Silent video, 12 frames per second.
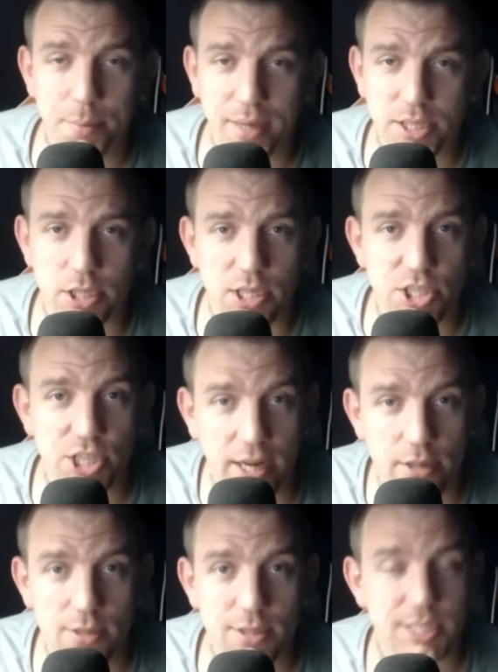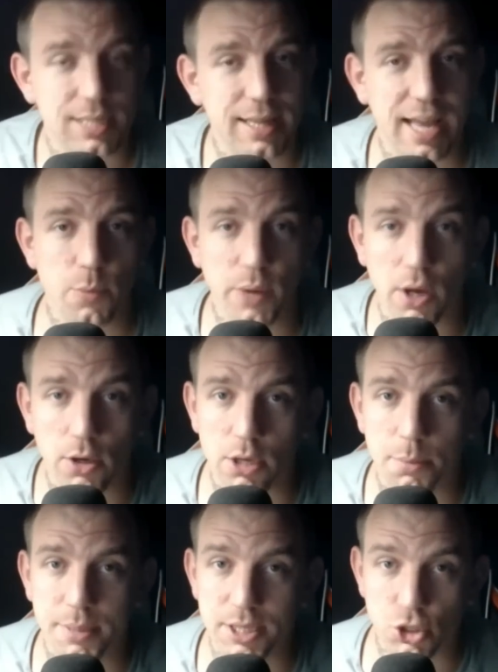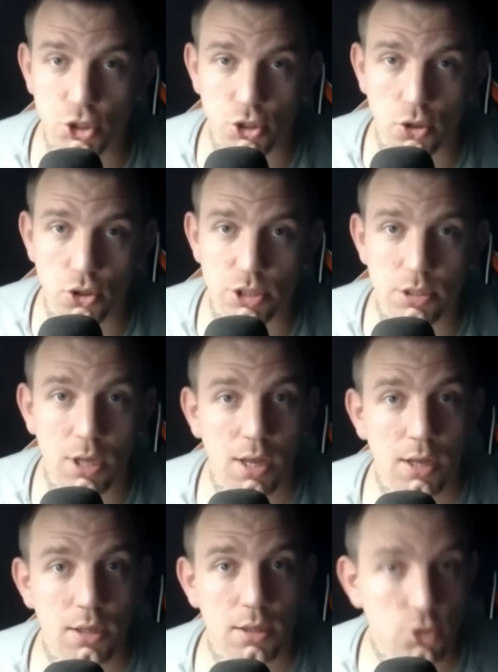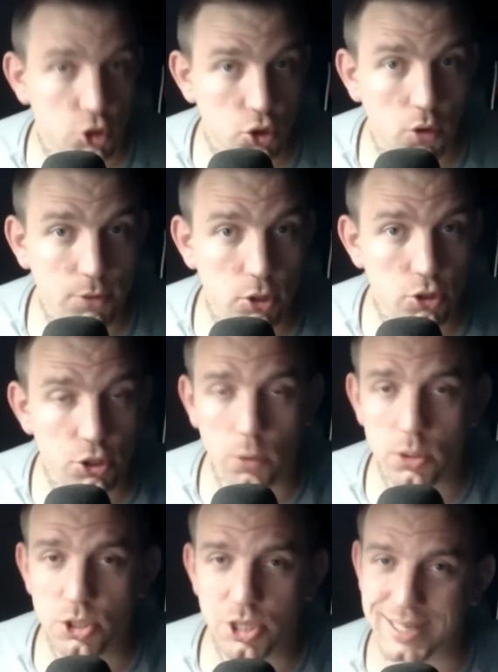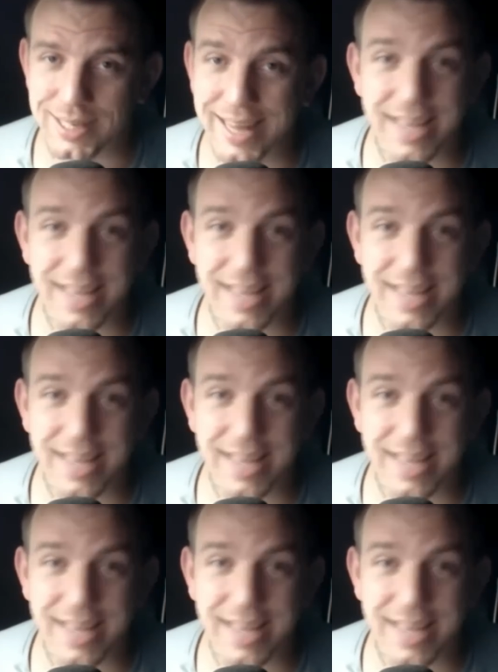back to the channel. Today we are going to be discussing SCUF controllers and their